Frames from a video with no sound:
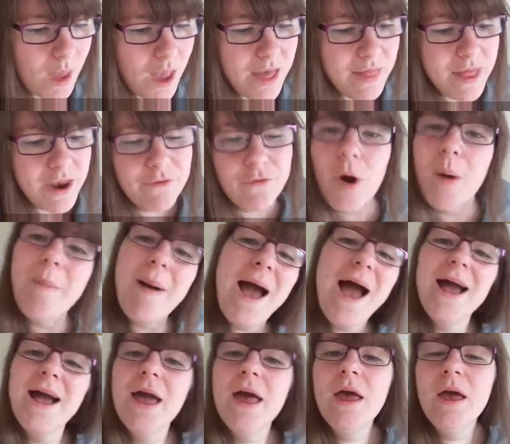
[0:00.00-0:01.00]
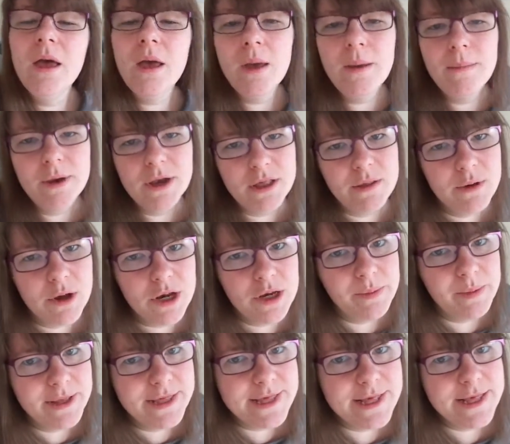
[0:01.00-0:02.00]
then I've got to pack because I'm going
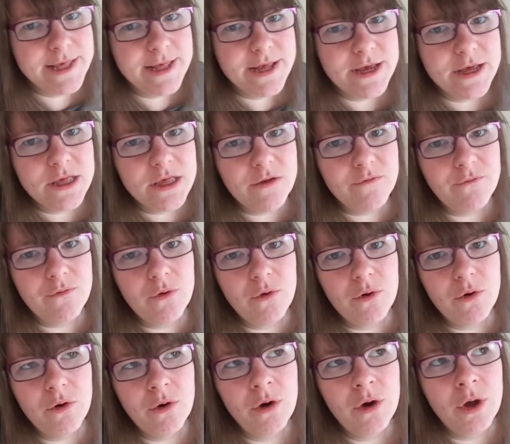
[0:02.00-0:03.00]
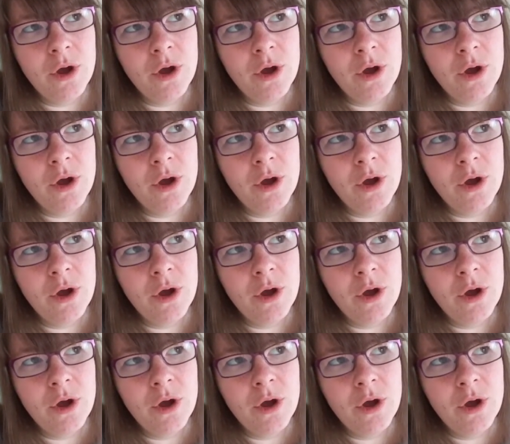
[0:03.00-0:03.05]
to my sister's for